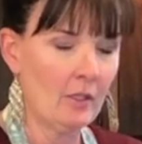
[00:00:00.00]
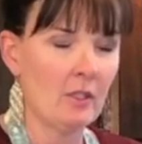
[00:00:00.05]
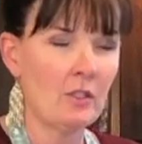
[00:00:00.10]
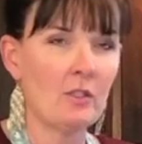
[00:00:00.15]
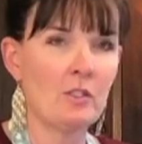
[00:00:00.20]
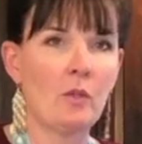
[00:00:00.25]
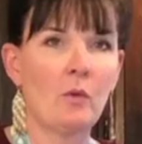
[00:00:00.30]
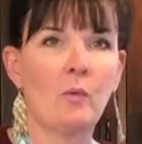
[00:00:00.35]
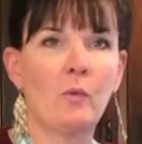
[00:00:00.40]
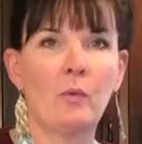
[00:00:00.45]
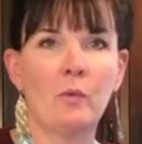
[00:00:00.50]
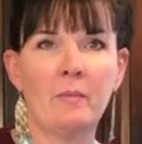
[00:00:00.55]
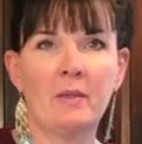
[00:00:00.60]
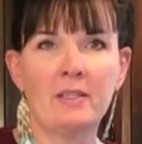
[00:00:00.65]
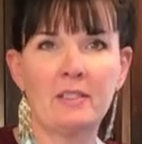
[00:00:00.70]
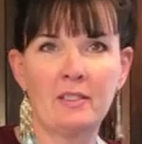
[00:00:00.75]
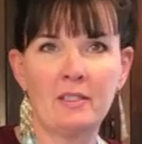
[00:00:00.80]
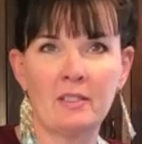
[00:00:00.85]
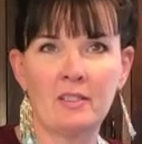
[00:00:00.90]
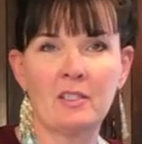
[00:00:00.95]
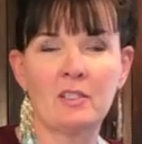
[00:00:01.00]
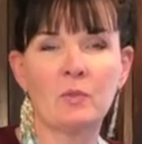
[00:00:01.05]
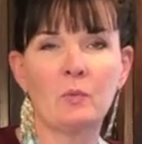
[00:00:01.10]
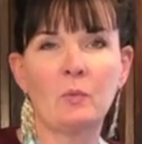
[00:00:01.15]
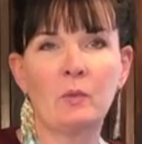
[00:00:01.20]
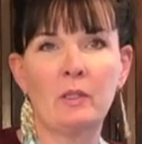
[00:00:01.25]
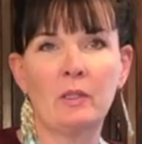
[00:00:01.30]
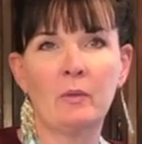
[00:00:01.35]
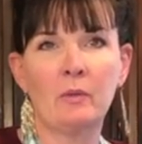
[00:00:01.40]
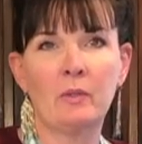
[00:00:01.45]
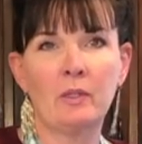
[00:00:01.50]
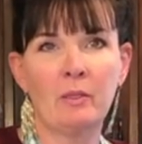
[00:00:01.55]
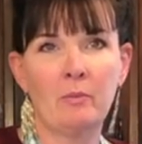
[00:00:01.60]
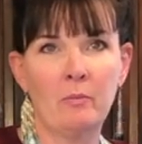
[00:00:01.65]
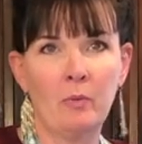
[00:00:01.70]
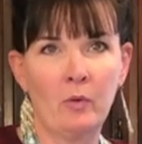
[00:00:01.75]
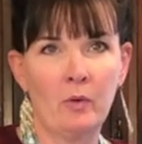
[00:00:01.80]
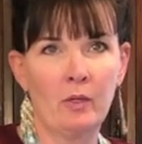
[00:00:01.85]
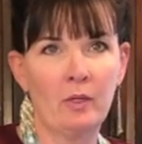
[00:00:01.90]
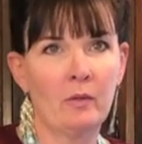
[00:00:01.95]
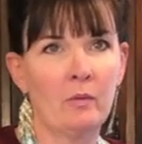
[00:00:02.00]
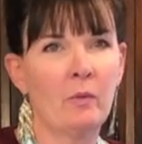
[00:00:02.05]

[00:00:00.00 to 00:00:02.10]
So when we're mixing this, it's really, really important.